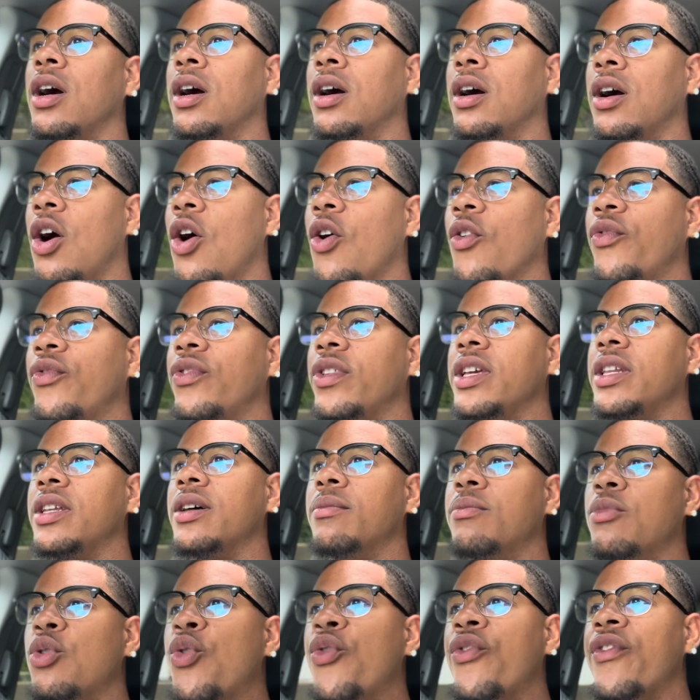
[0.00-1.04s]
Hopefully the
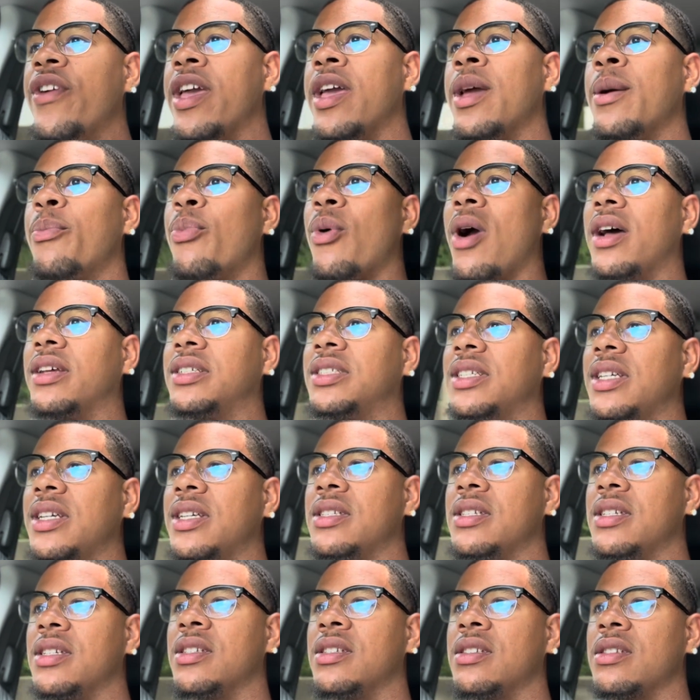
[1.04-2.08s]
move-in process
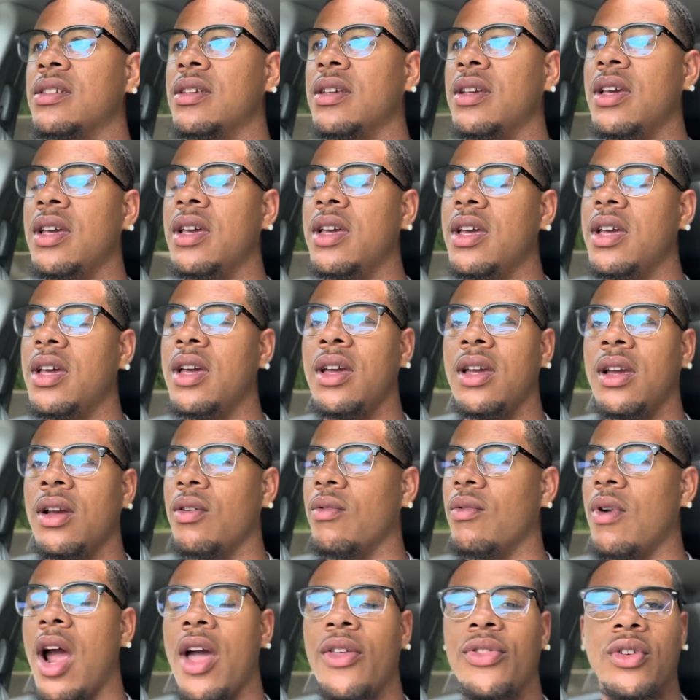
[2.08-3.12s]
is
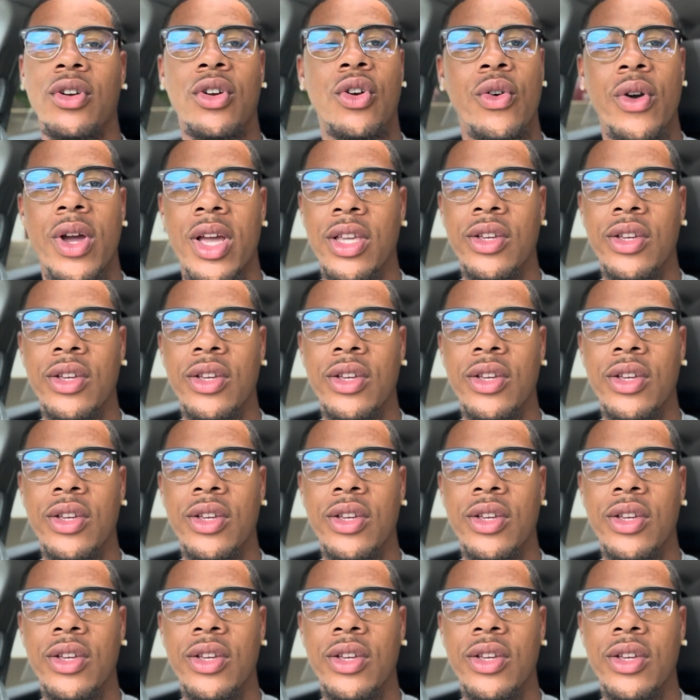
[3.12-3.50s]
rather quick.